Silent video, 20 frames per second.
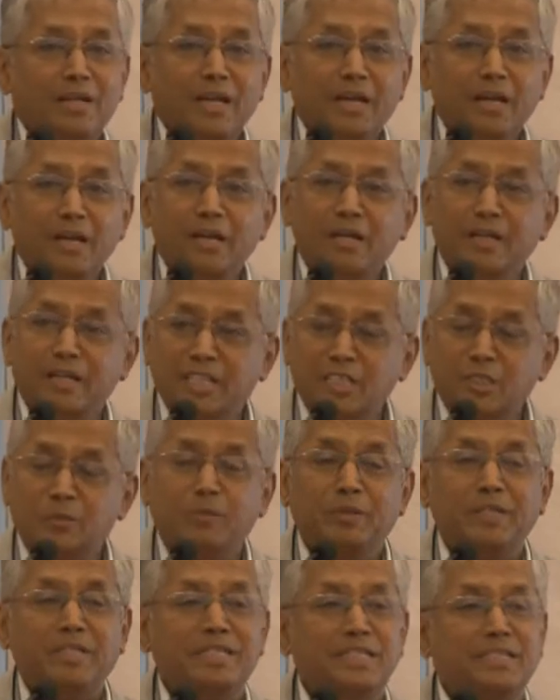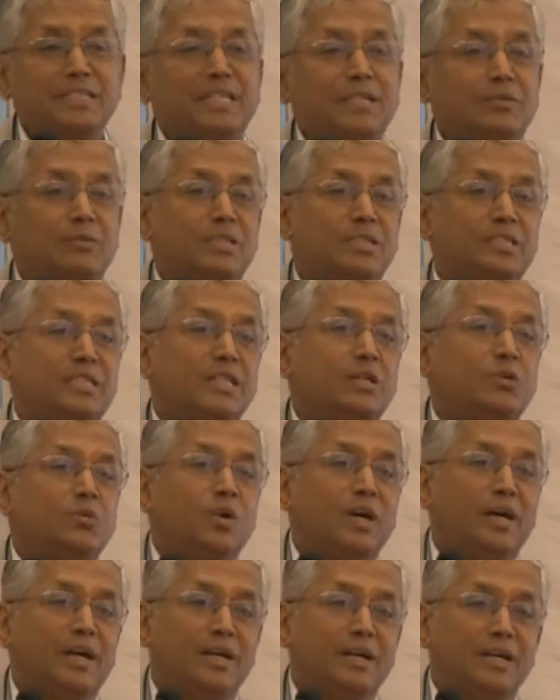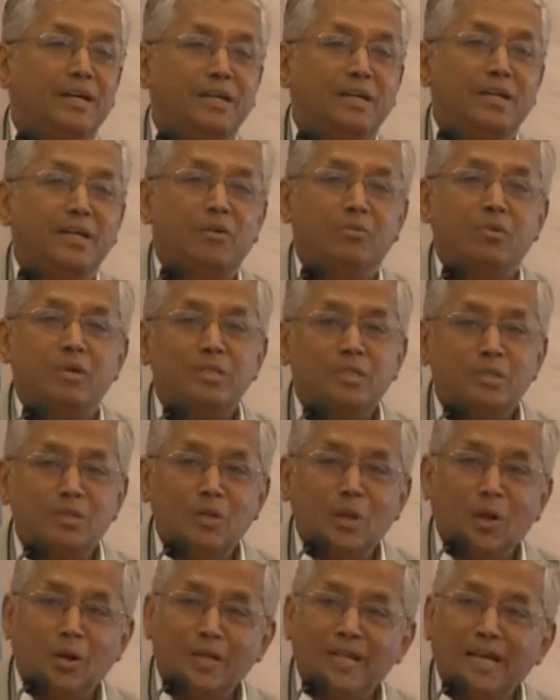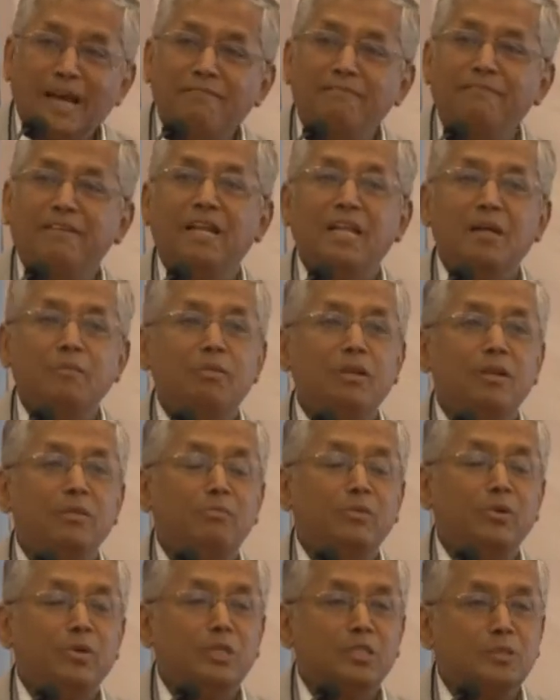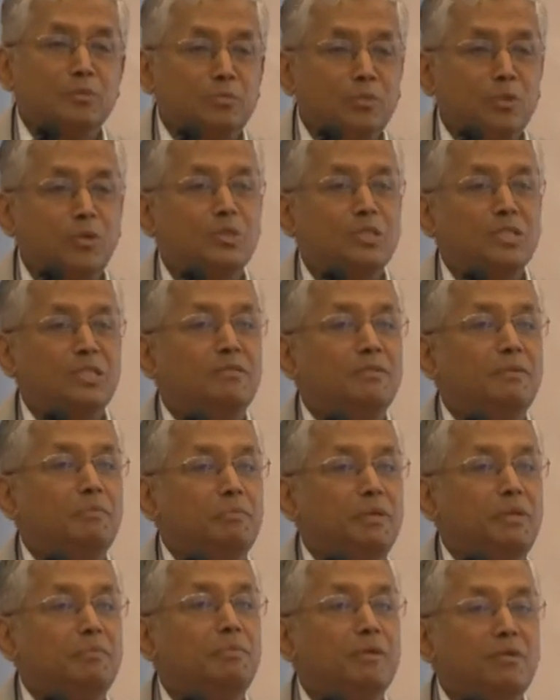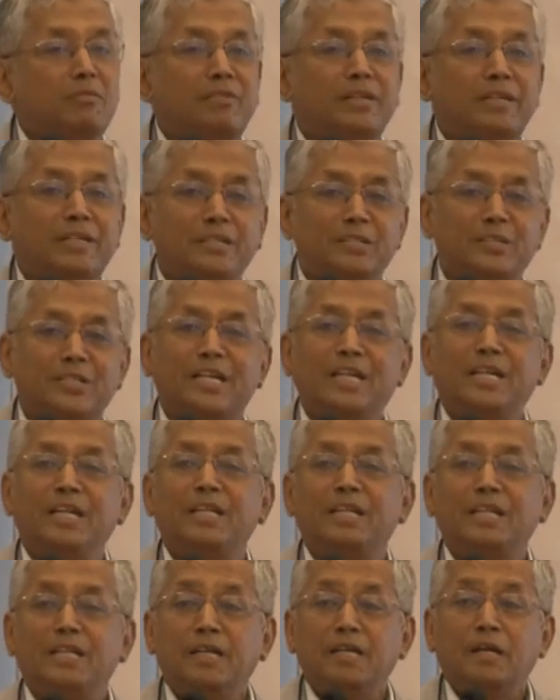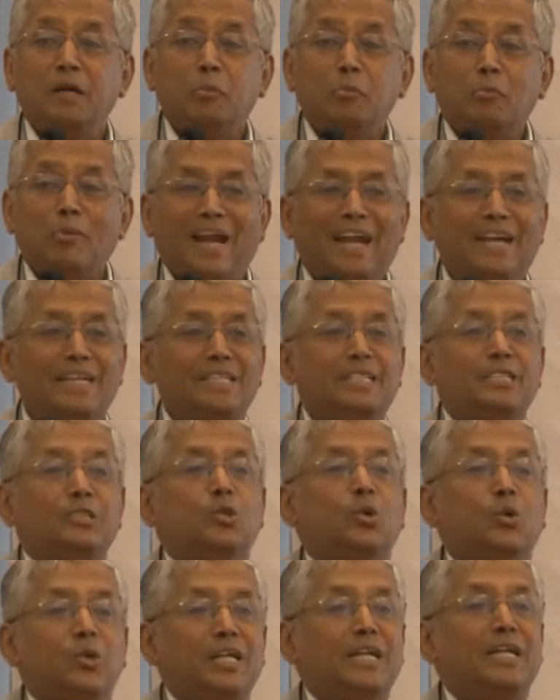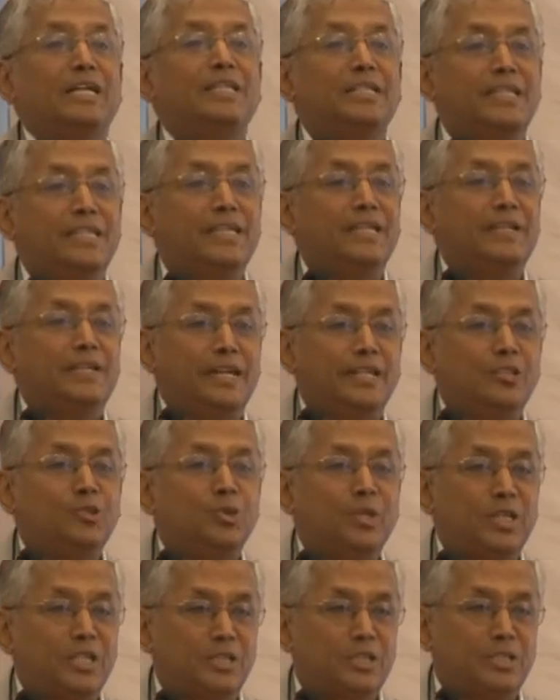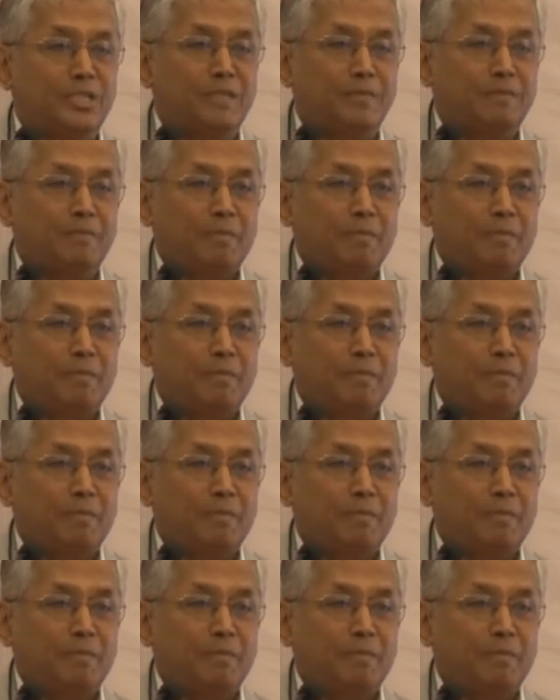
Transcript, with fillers: uh, expertise that was required was not available because most of the people were trained in practice-oriented education.